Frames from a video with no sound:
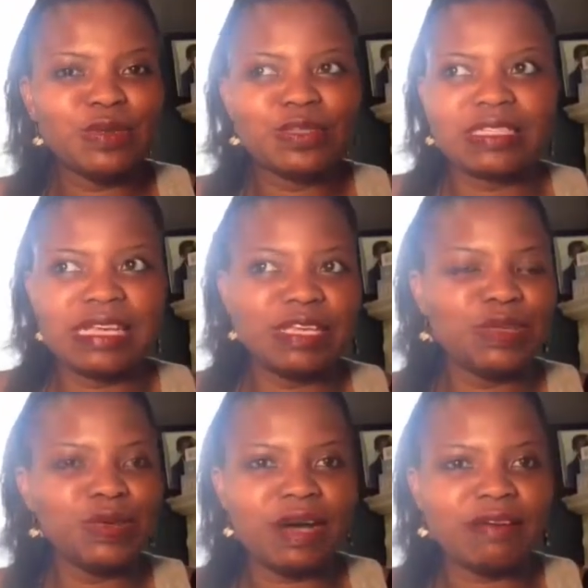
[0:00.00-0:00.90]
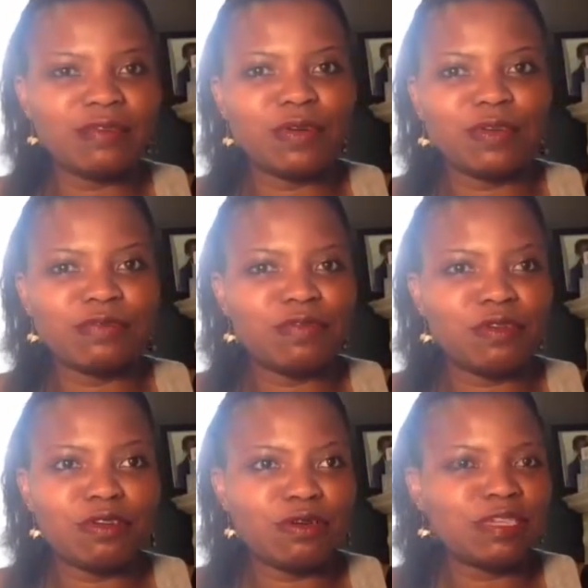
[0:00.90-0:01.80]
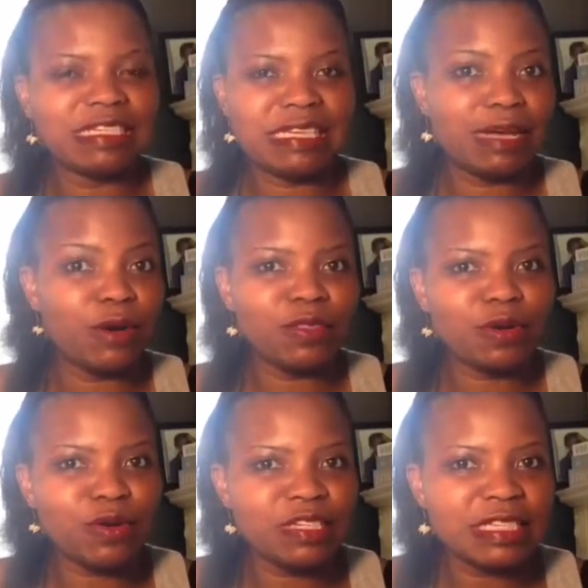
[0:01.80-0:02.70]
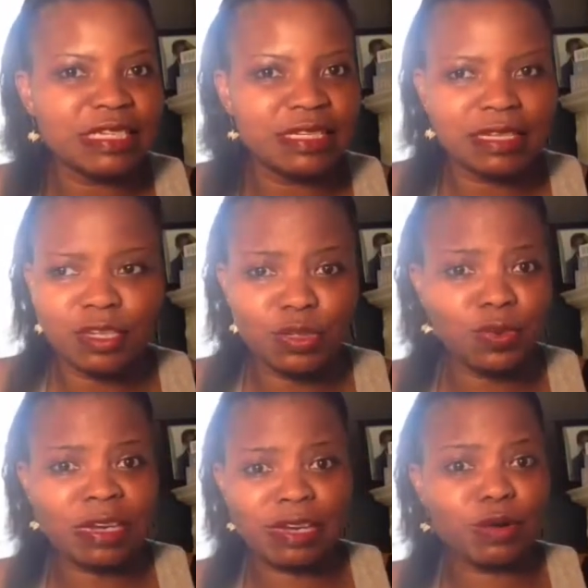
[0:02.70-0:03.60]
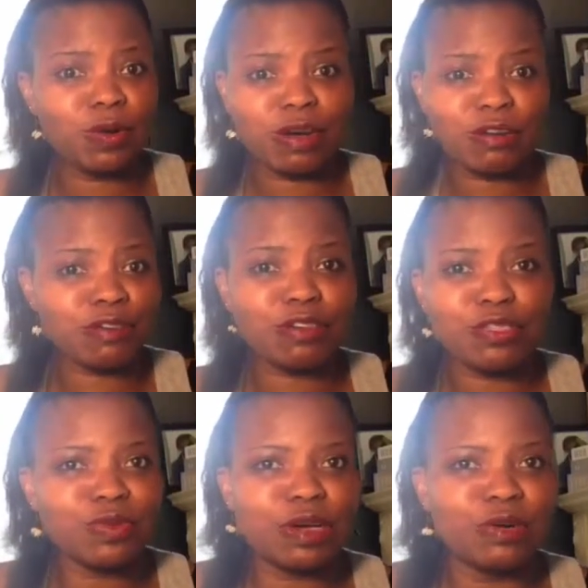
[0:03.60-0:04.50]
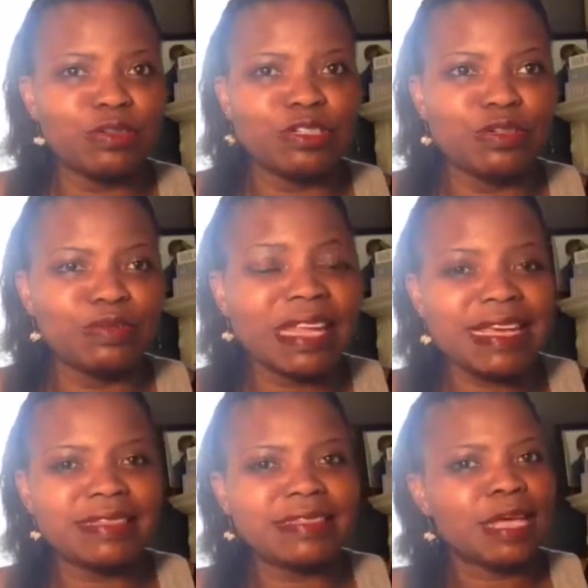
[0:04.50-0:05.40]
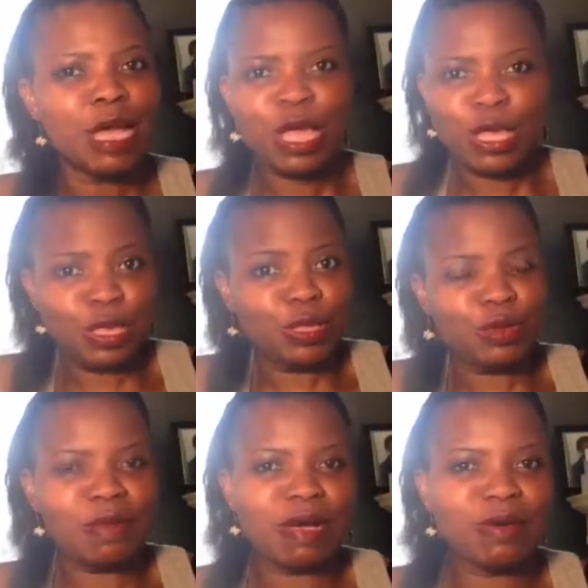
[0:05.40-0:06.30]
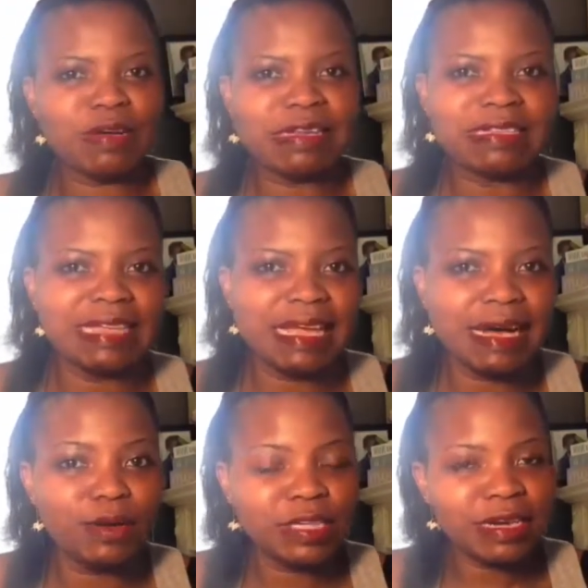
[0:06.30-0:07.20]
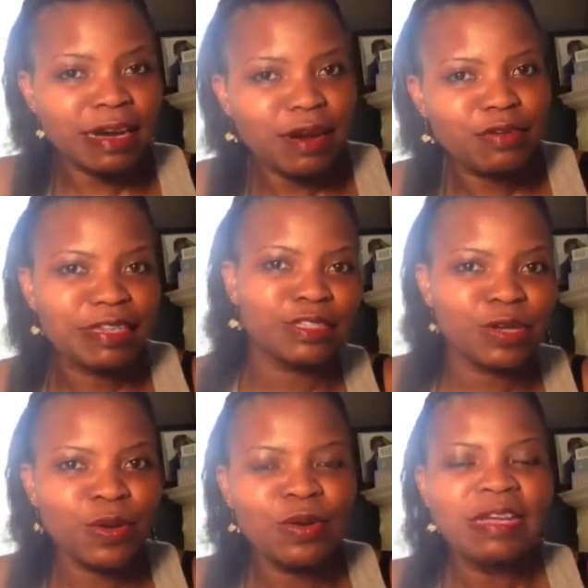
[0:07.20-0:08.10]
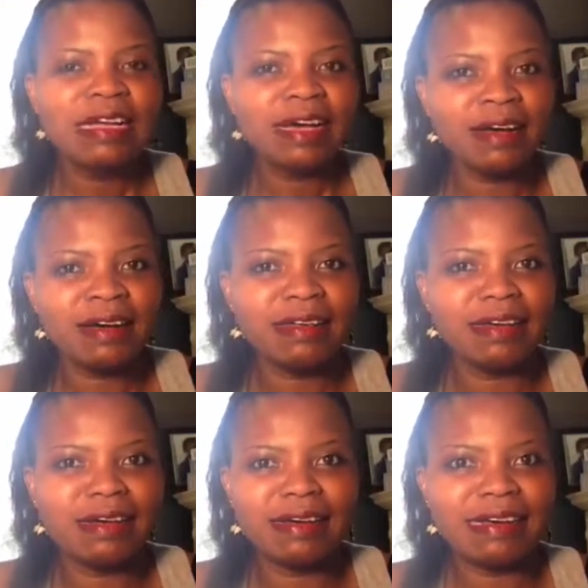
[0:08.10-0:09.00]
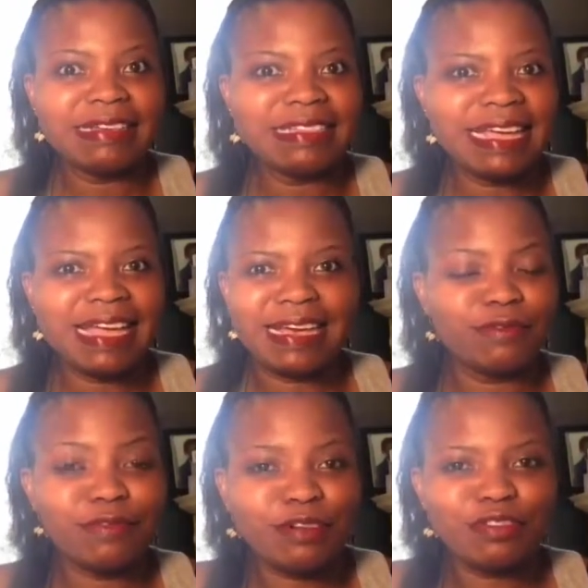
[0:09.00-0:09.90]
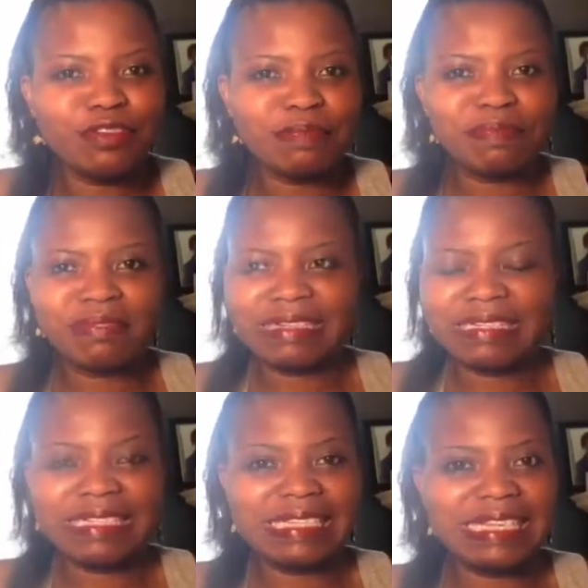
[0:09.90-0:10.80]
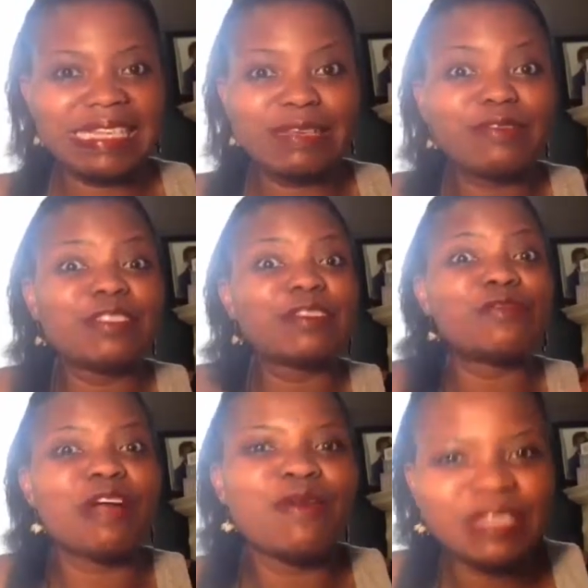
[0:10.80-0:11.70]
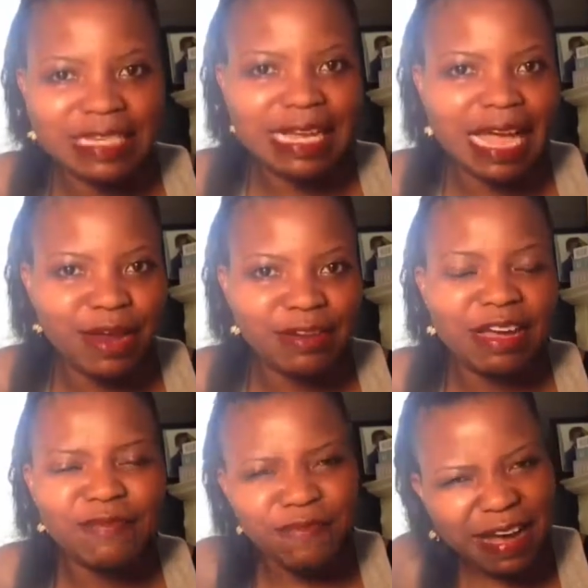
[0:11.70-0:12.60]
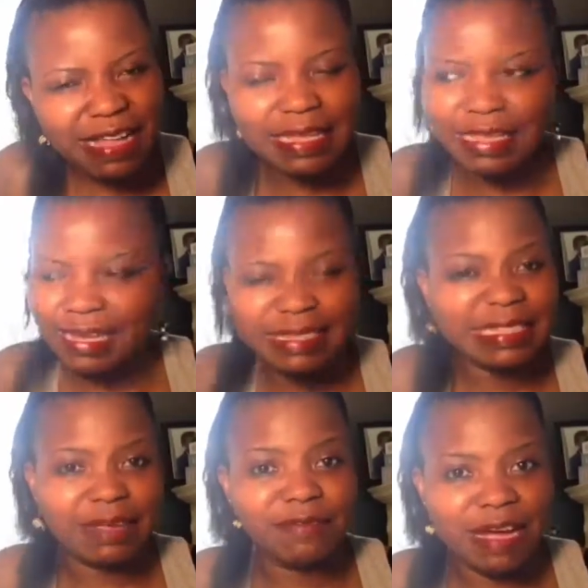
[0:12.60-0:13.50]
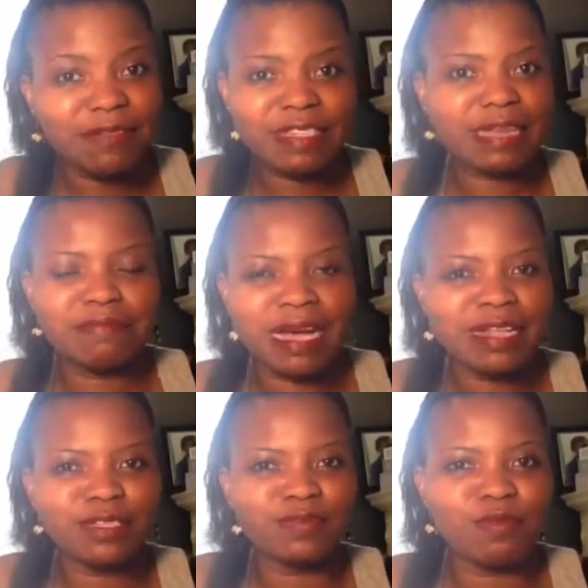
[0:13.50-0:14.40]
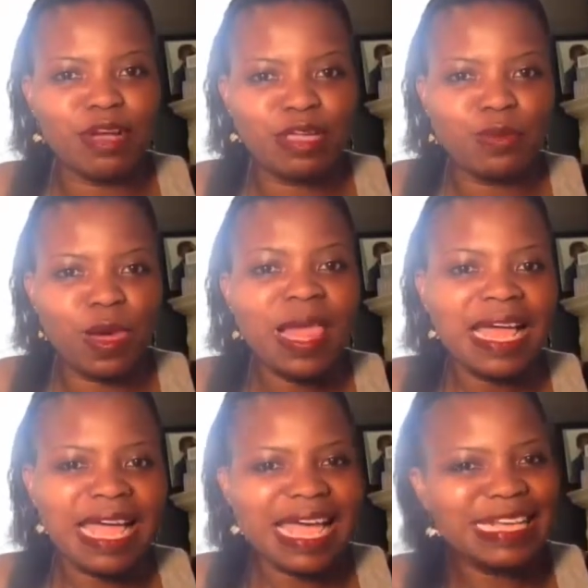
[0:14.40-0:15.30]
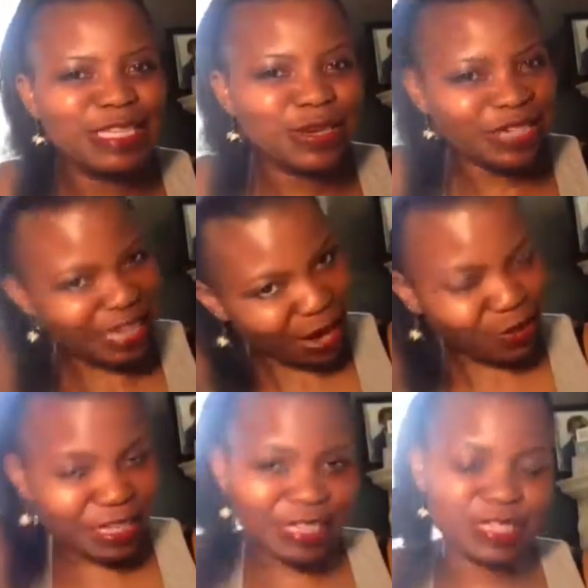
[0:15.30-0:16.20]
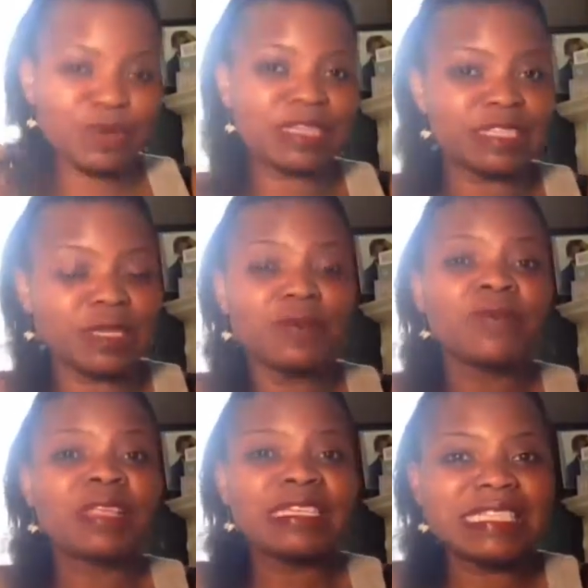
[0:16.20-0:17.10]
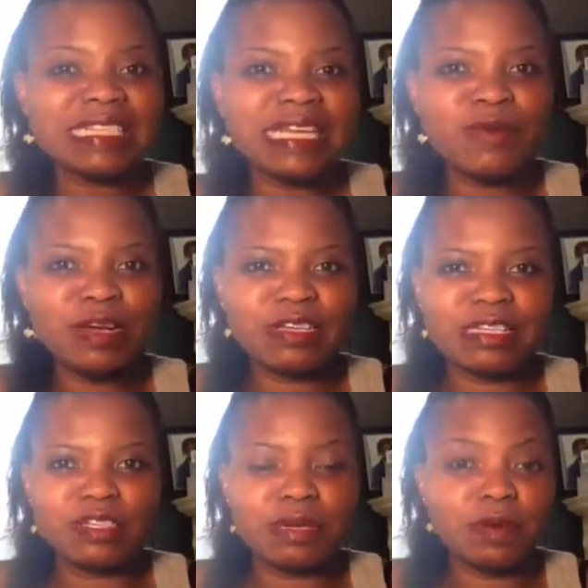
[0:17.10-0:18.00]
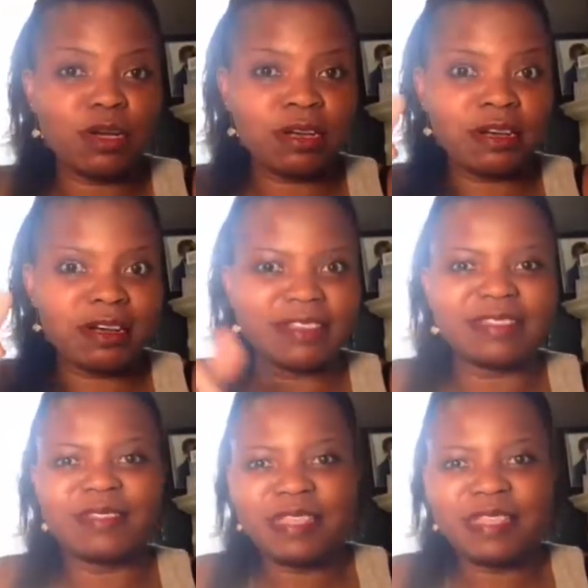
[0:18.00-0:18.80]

Say you have gone for a holiday on the continent and you want to go across to a whole new place. You might want to take out a car rental and take a road trip and see the surrounding area farther than, say, 5-10 miles from where you are. Hey Tony, how are you doing? So today we're going to talk about cars.